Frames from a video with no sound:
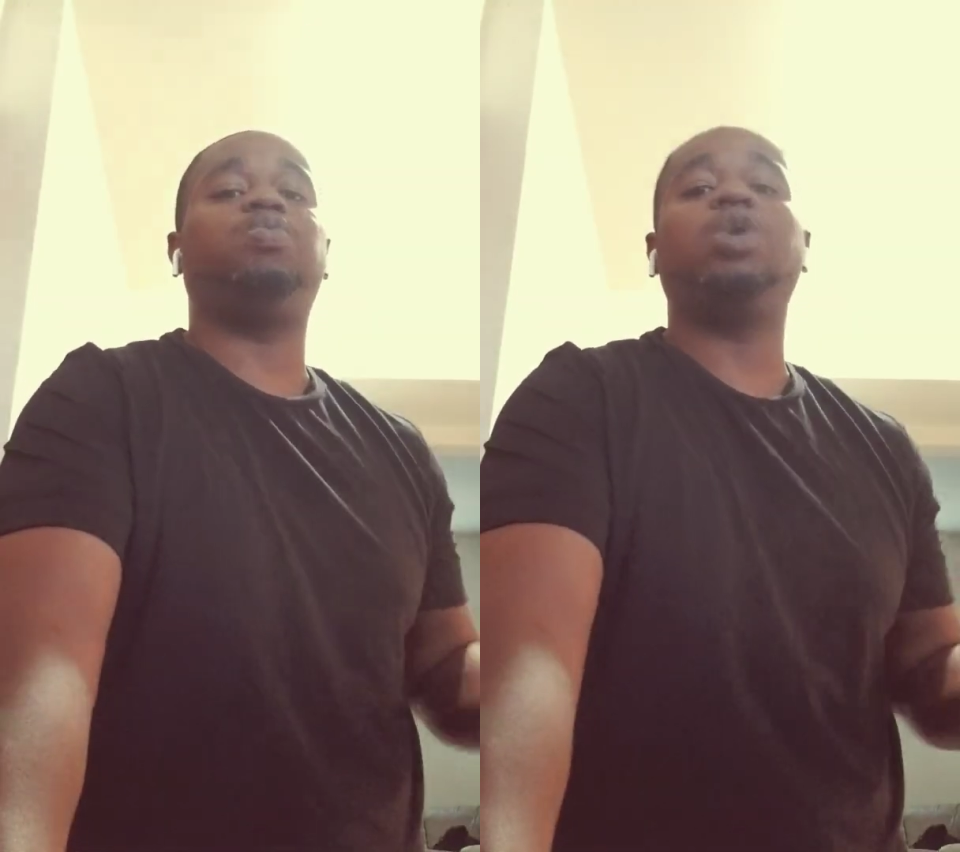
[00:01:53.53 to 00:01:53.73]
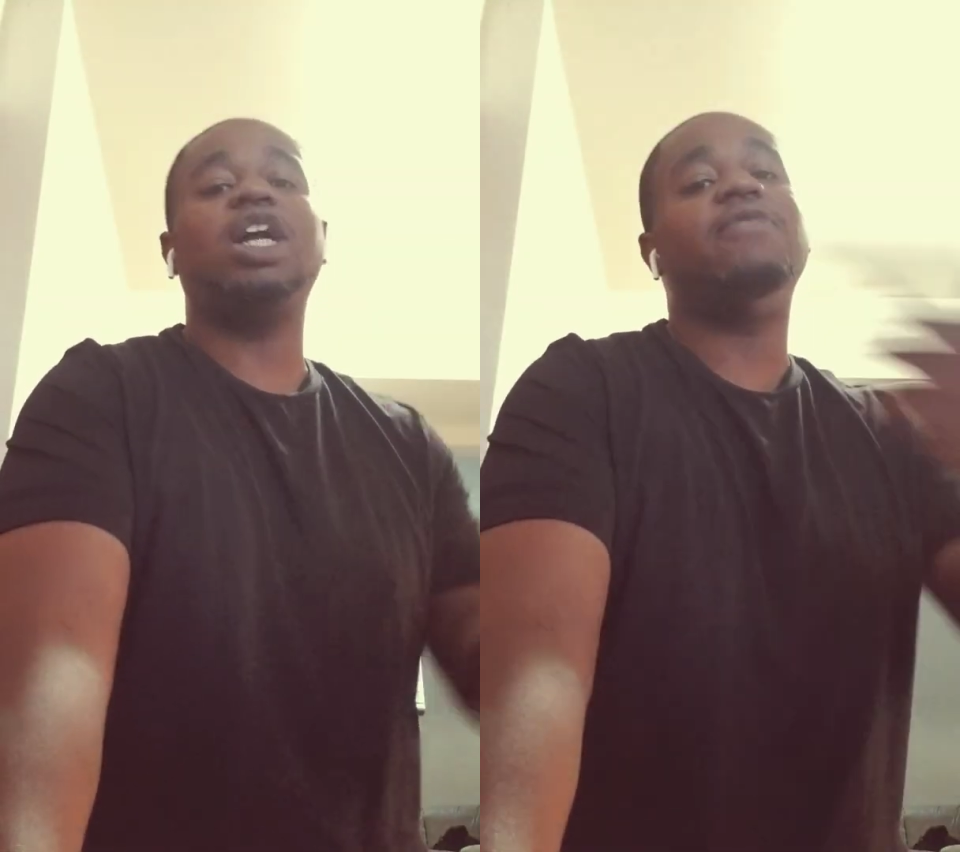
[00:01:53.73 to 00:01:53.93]

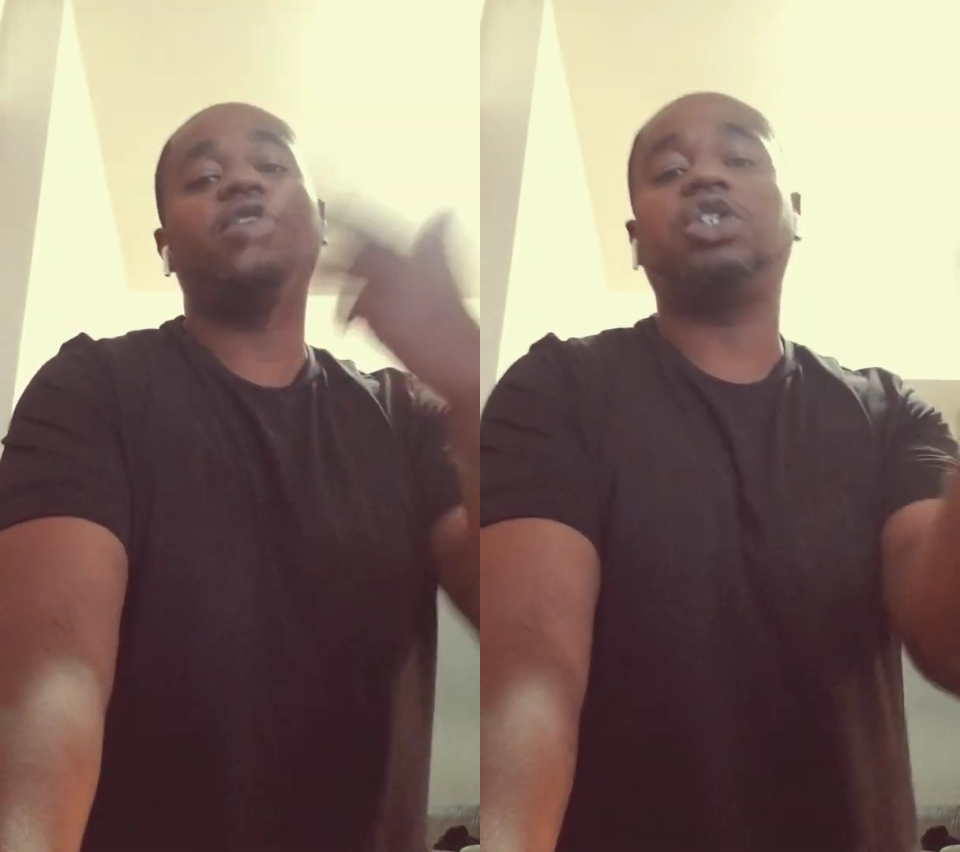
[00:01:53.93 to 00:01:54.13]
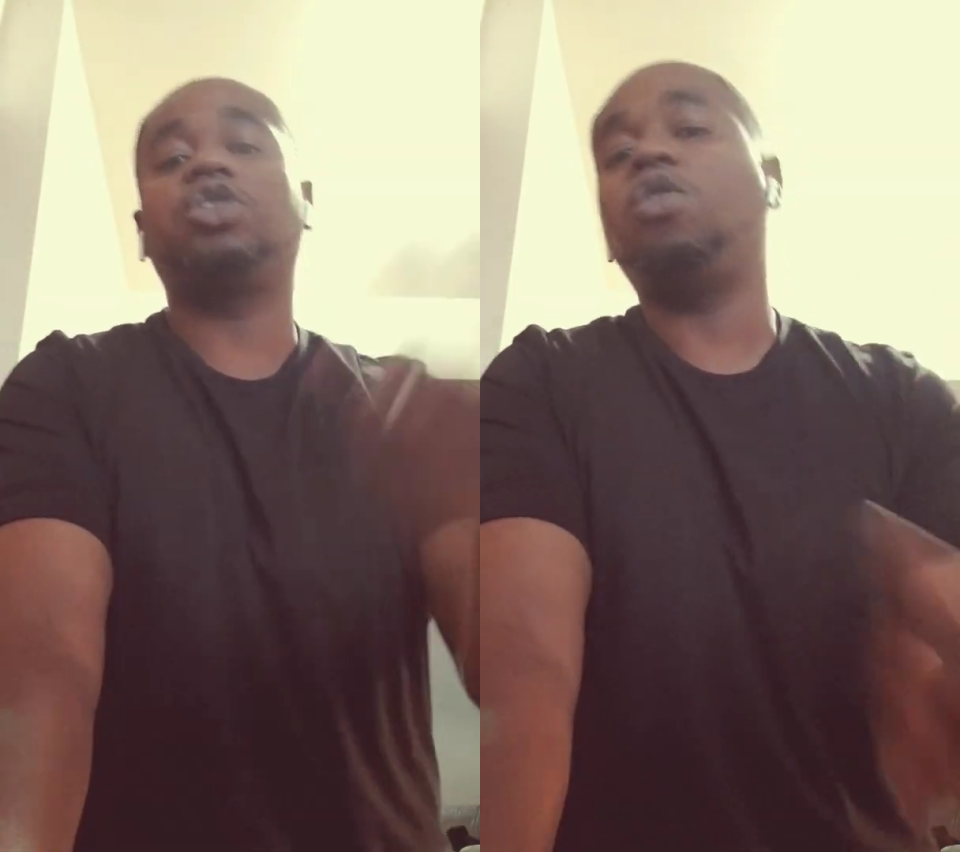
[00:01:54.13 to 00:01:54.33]

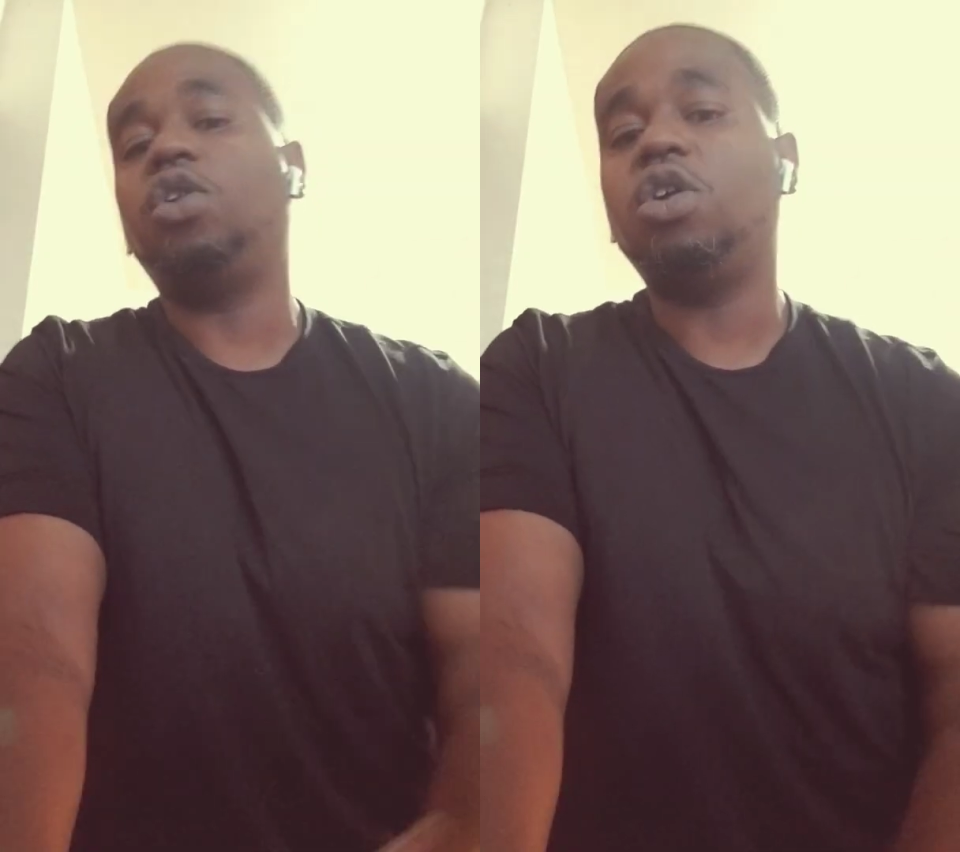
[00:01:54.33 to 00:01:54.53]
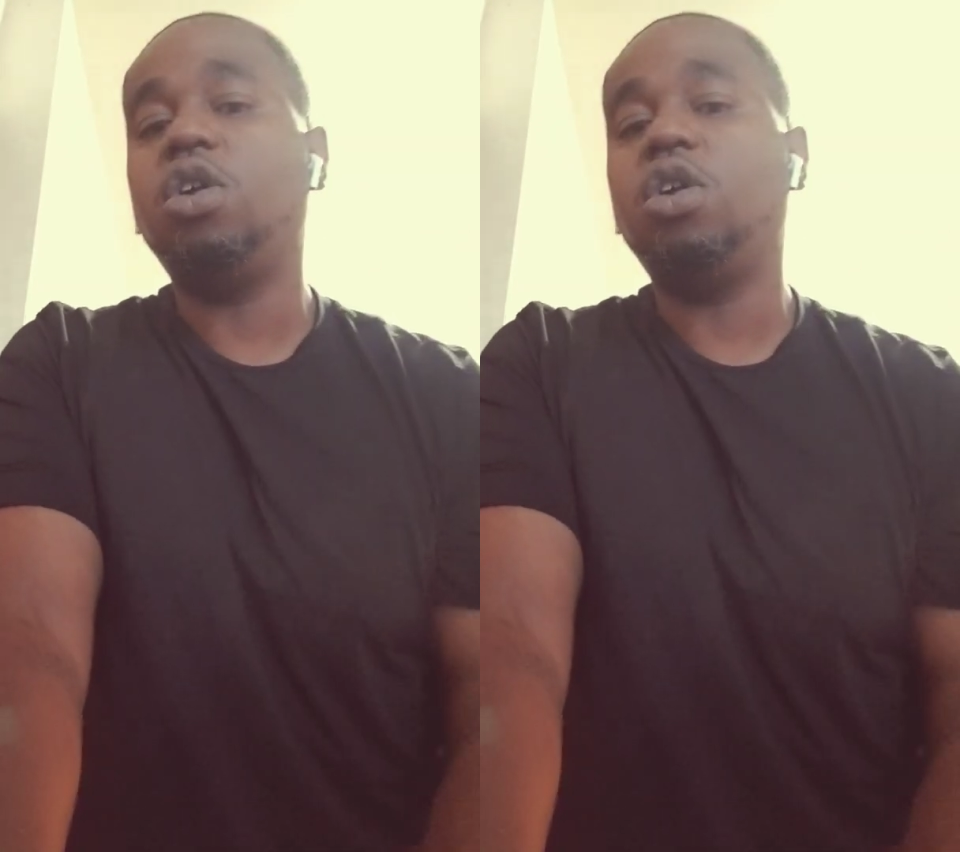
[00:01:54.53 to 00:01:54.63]
whatever is going